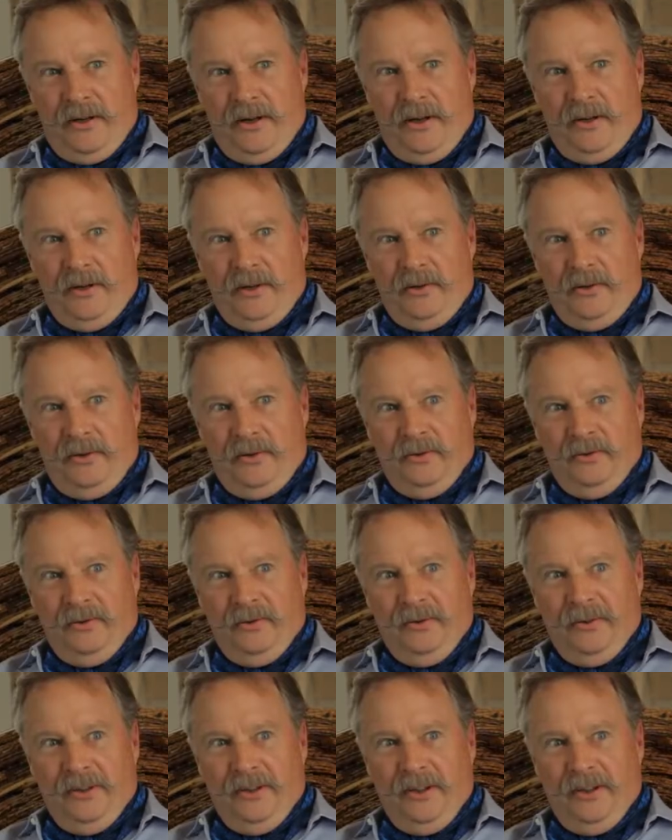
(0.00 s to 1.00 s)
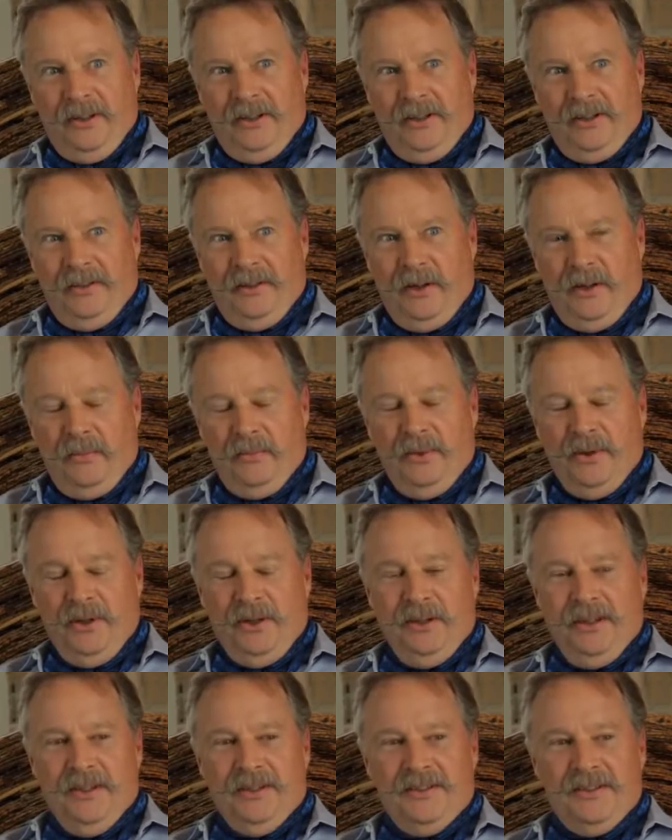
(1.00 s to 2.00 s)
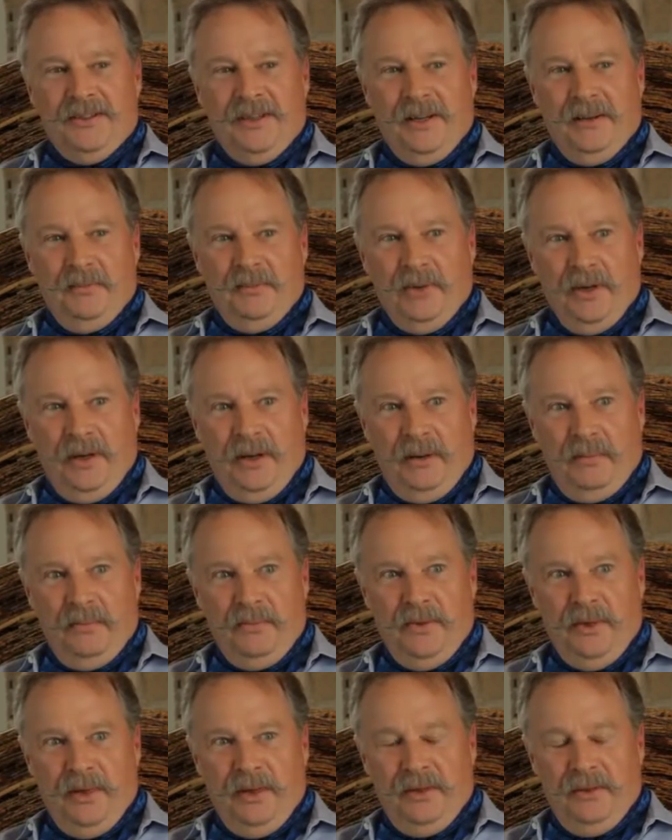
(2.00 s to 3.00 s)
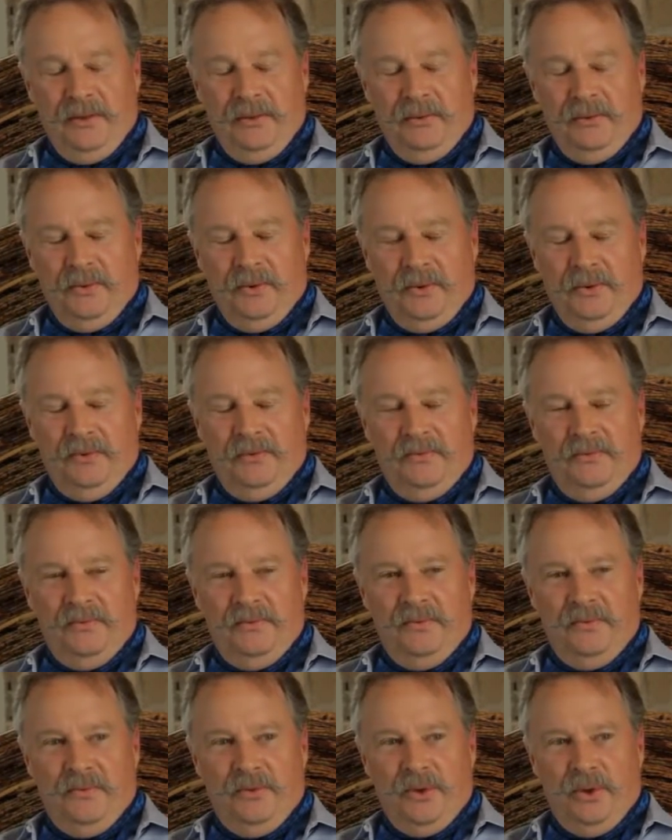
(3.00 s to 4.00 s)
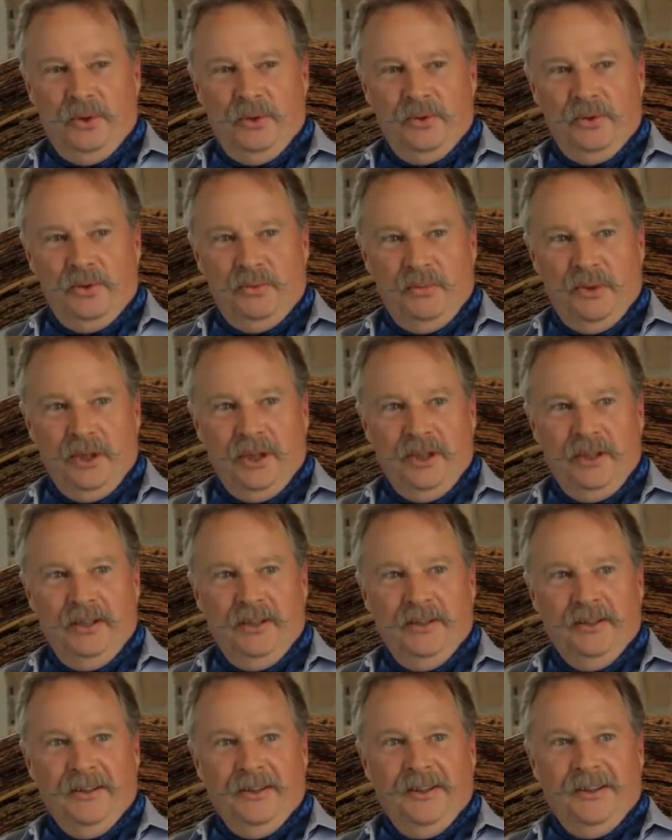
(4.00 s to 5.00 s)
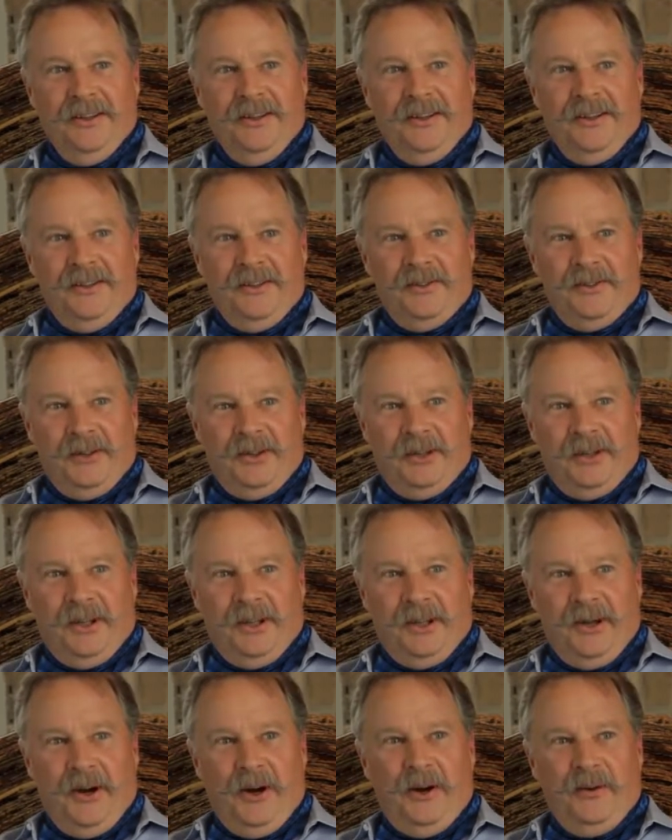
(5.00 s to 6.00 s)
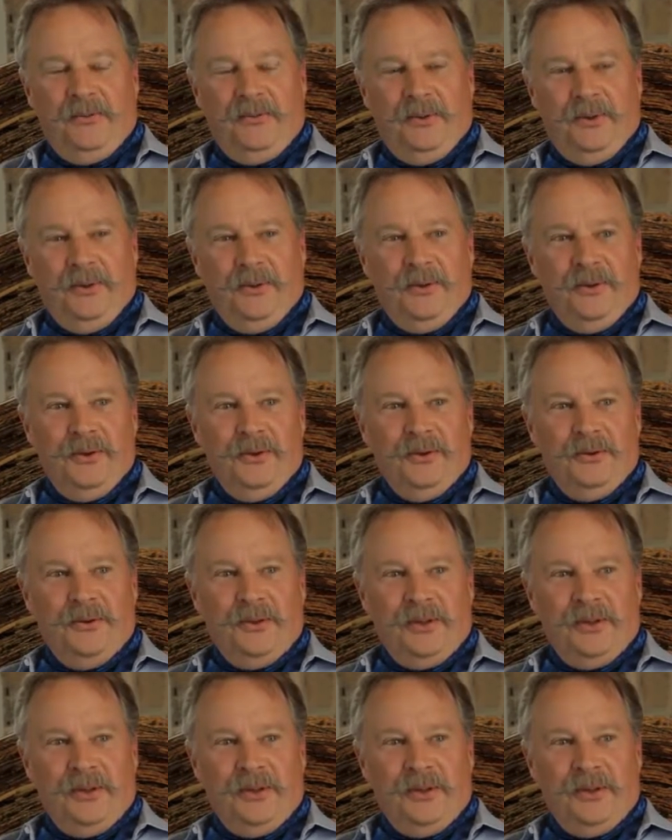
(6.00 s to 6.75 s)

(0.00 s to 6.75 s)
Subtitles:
honor and humbling at the same time that you would choose me to kick off your new